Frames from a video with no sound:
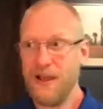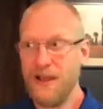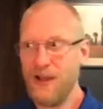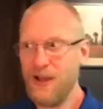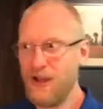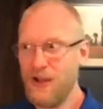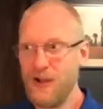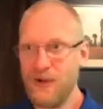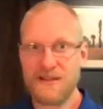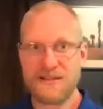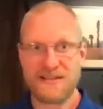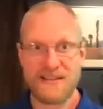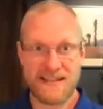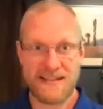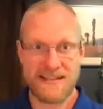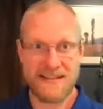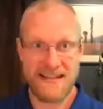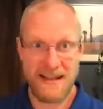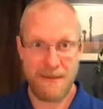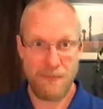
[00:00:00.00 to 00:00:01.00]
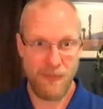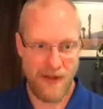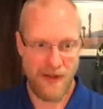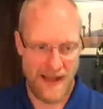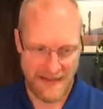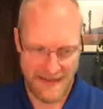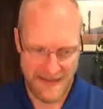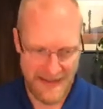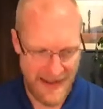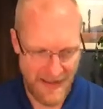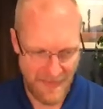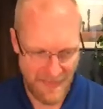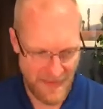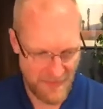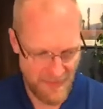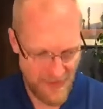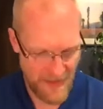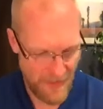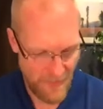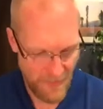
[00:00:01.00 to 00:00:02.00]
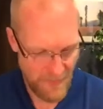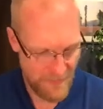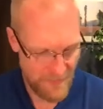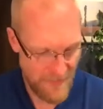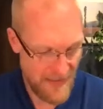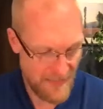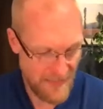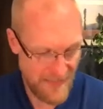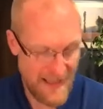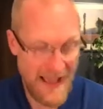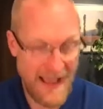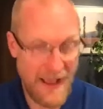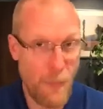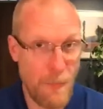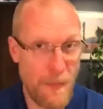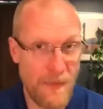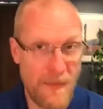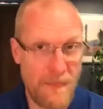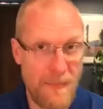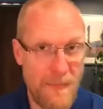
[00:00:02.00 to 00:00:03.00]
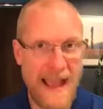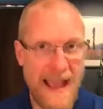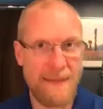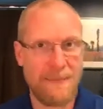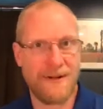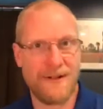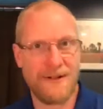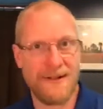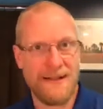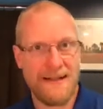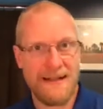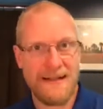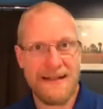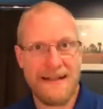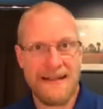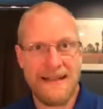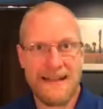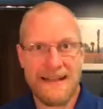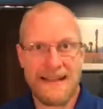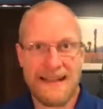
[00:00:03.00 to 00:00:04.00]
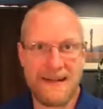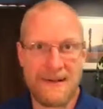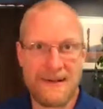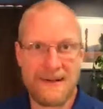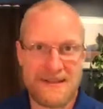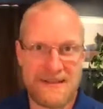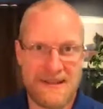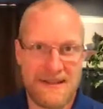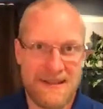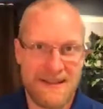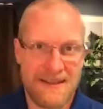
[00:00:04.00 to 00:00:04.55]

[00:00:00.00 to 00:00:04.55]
who is this Nimrod guy? And then, finally I opened the Bible, as a